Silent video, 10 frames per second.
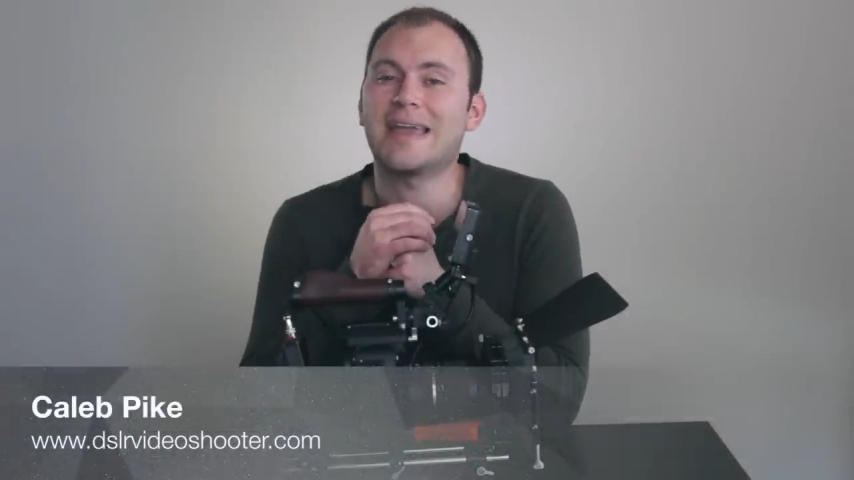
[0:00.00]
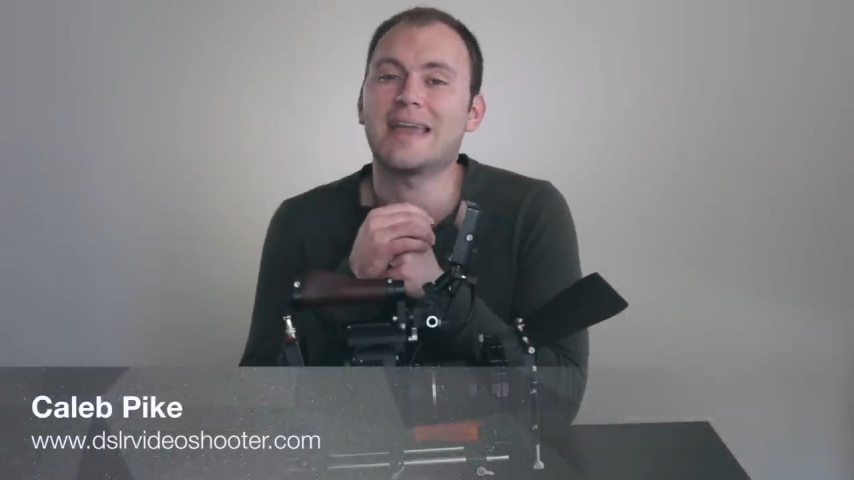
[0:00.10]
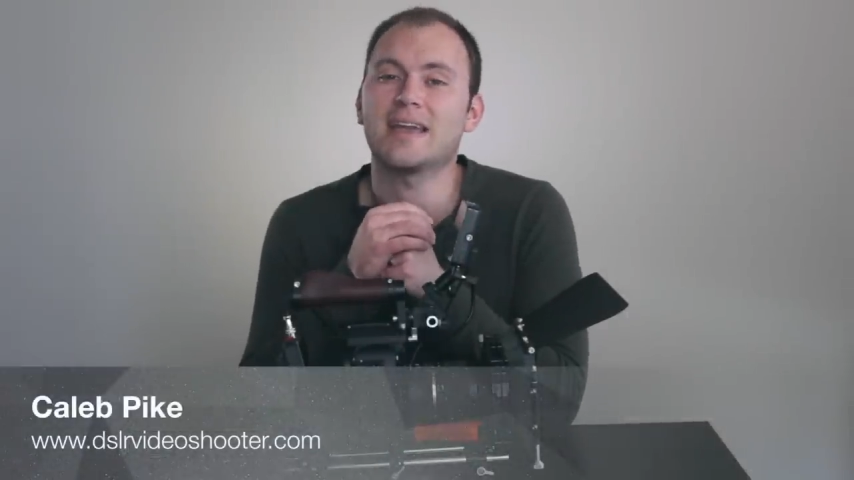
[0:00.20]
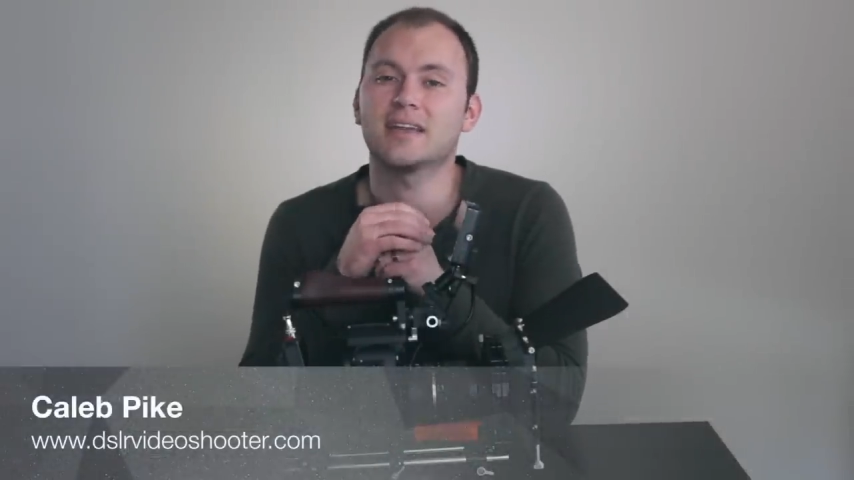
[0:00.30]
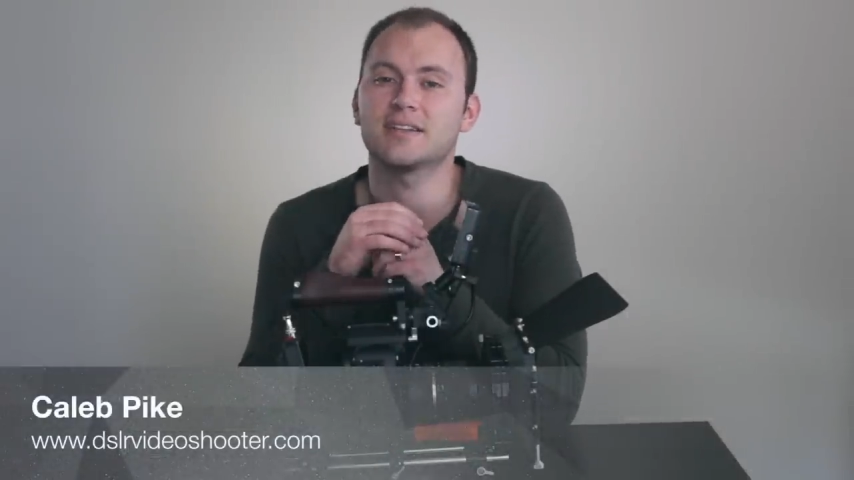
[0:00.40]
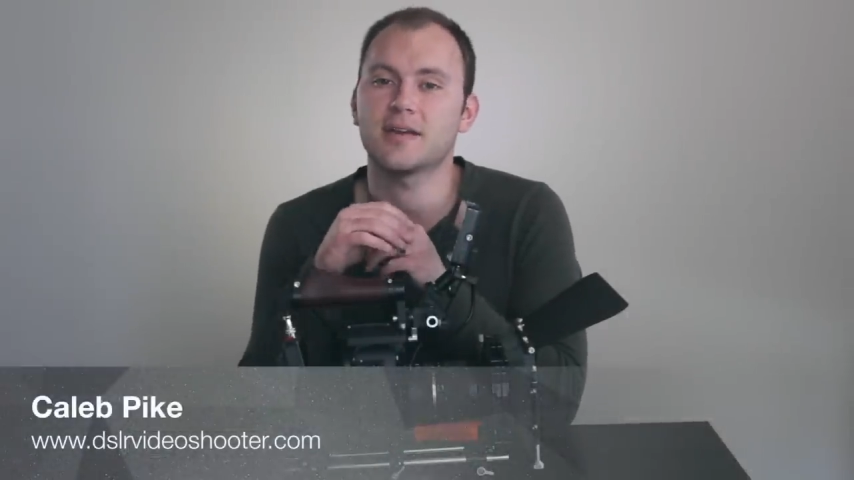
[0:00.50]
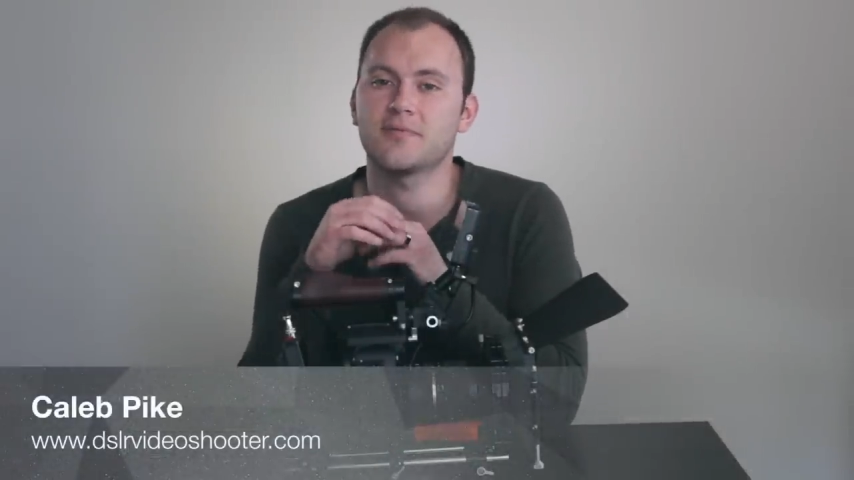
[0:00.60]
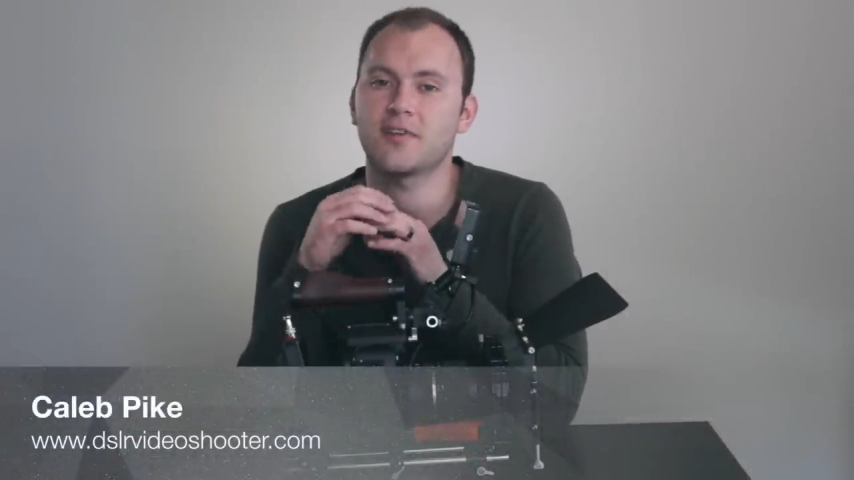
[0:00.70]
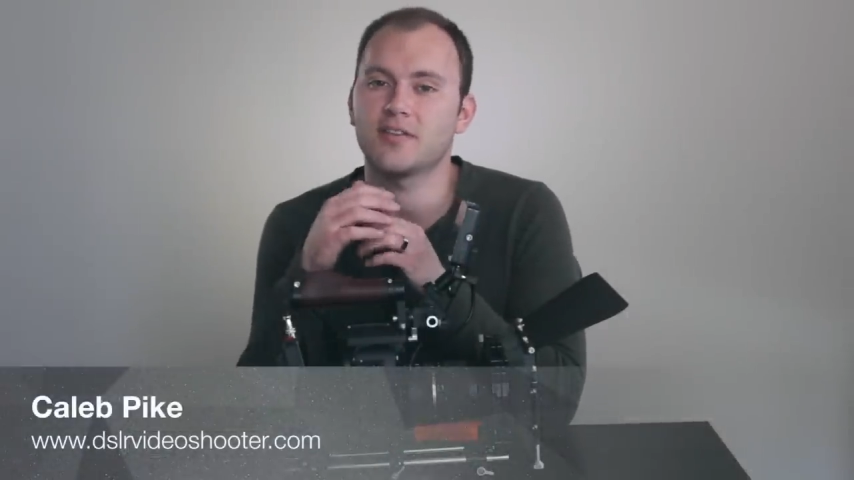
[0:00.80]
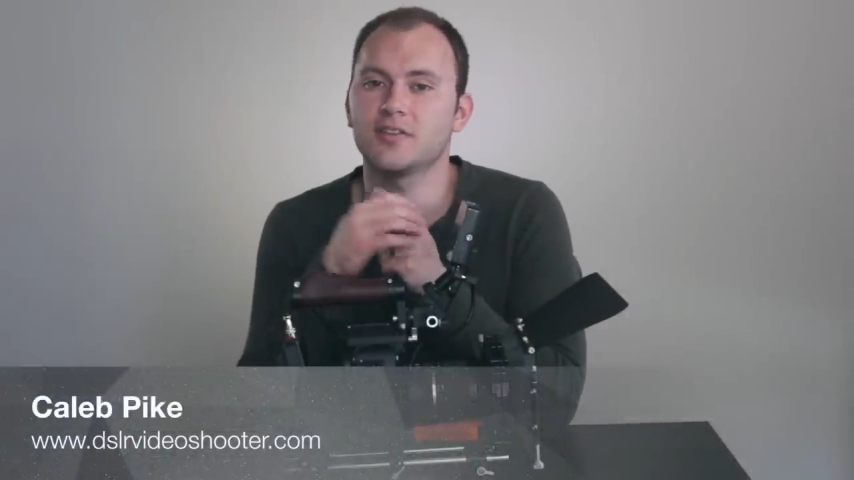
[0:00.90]
and
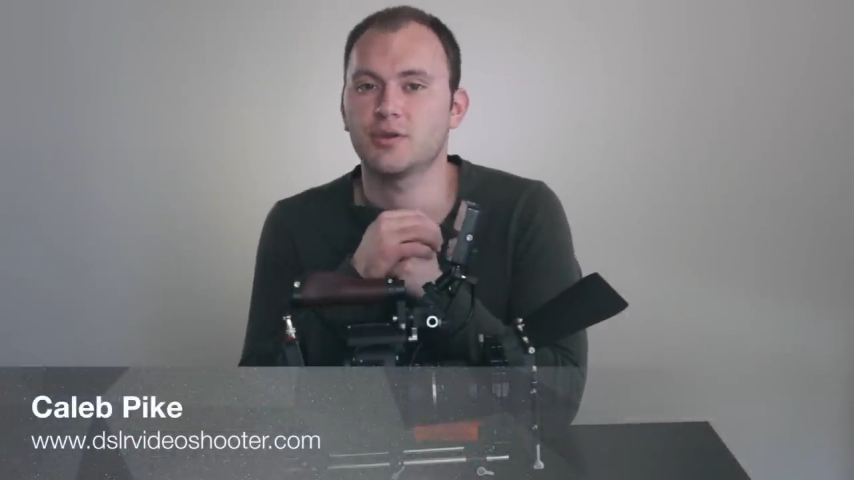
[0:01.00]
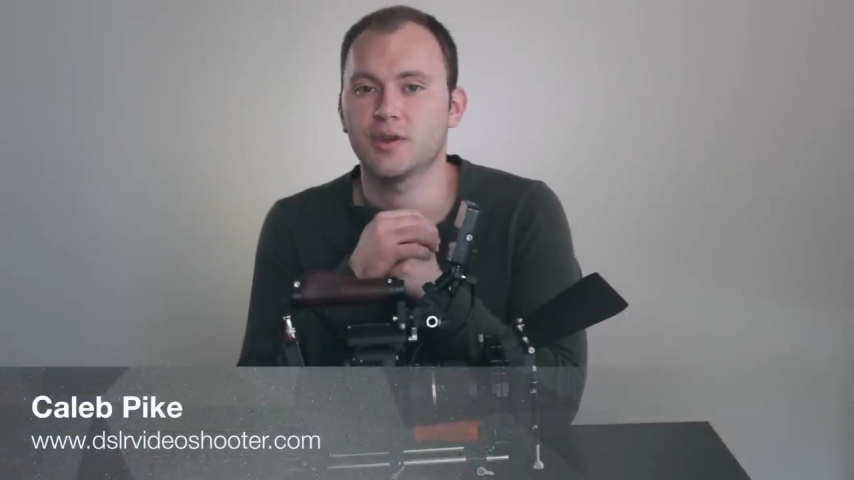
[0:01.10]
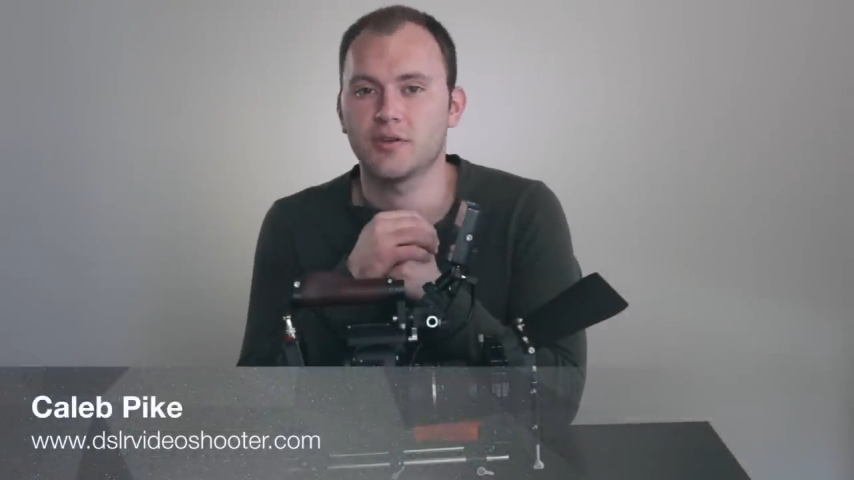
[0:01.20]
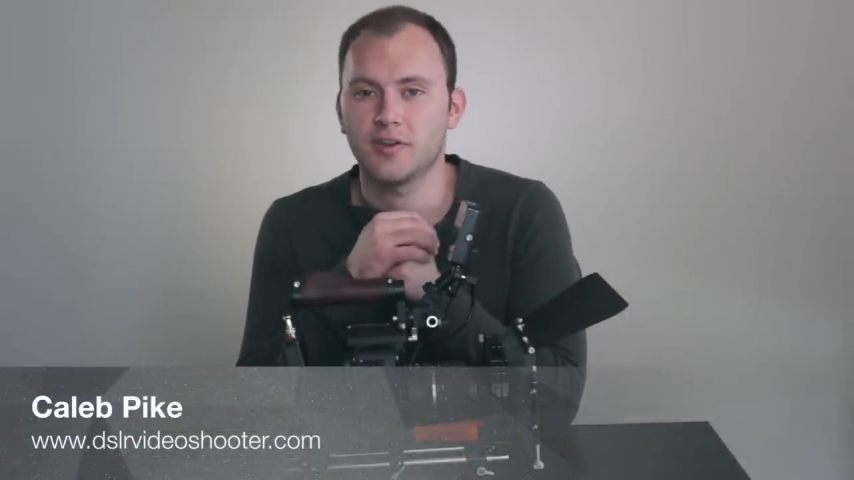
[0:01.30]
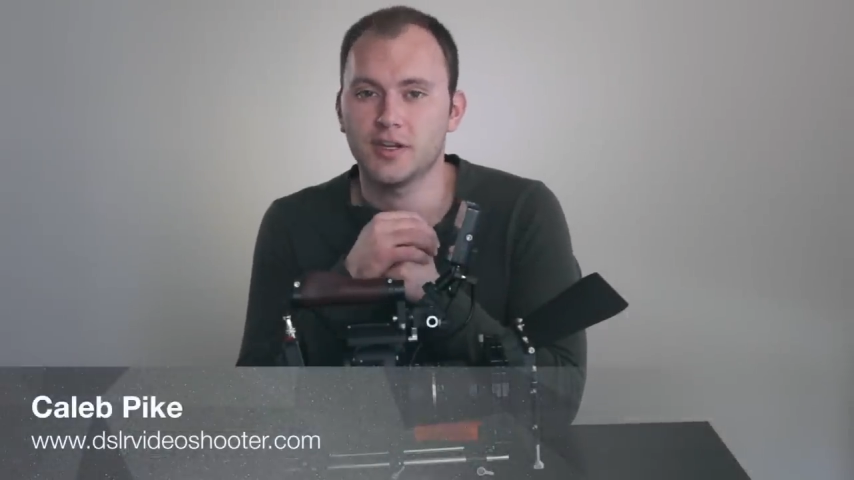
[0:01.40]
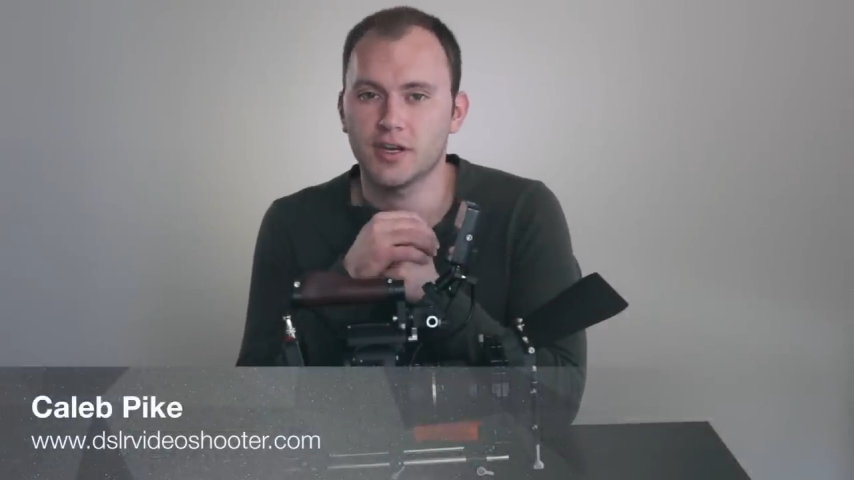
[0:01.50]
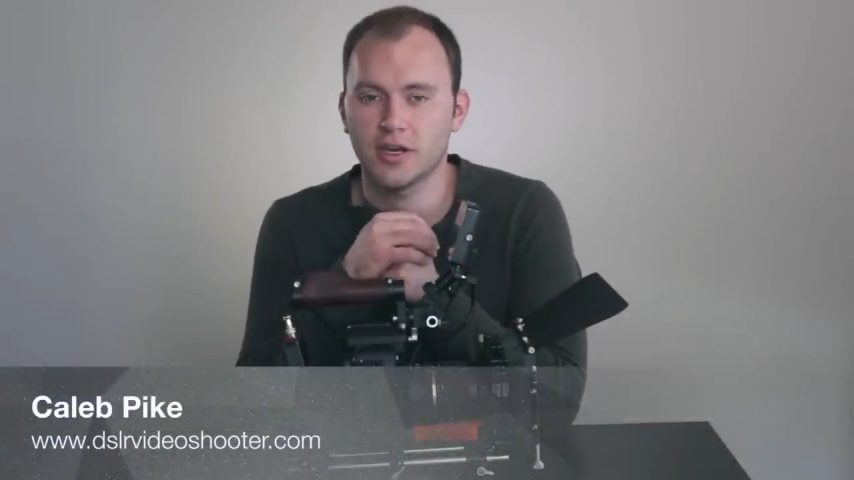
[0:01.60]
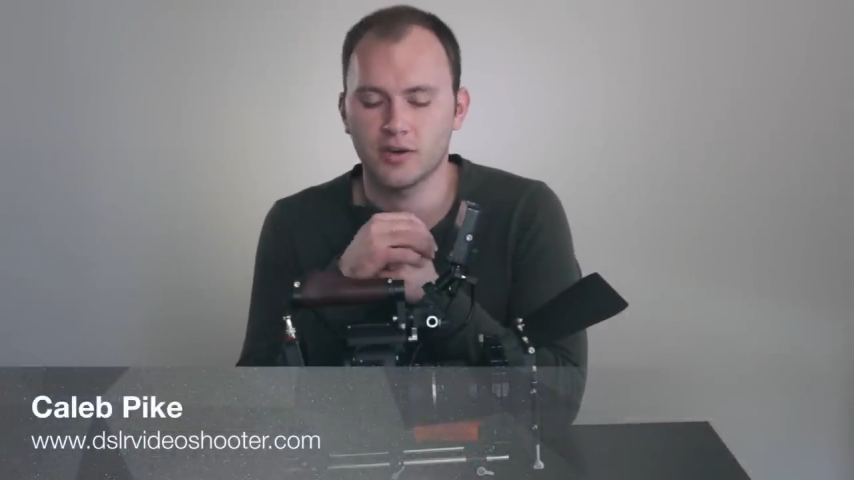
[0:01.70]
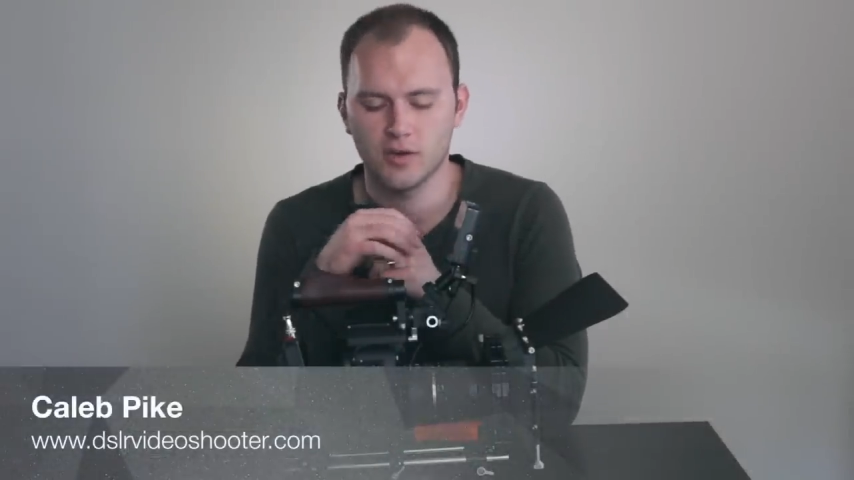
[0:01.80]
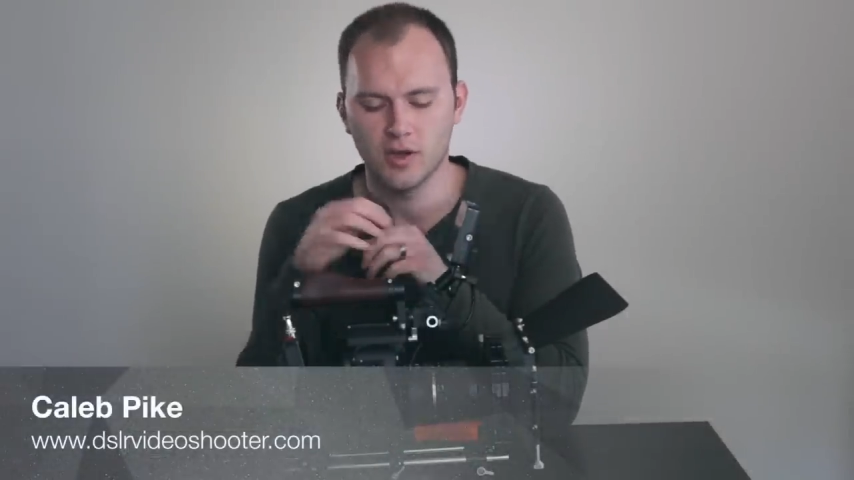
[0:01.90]
I'm finally doing a
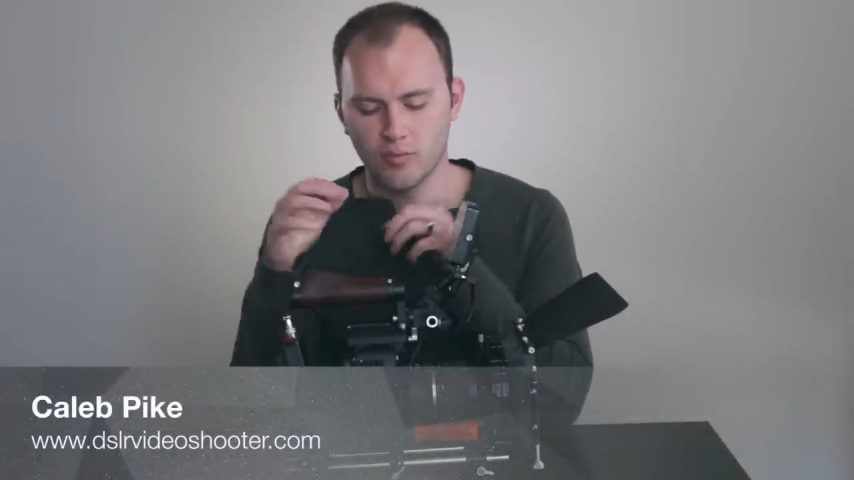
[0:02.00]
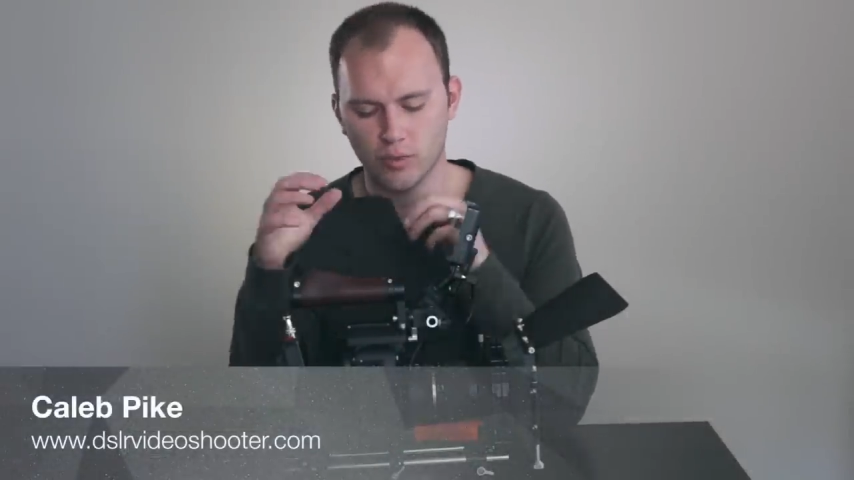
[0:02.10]
video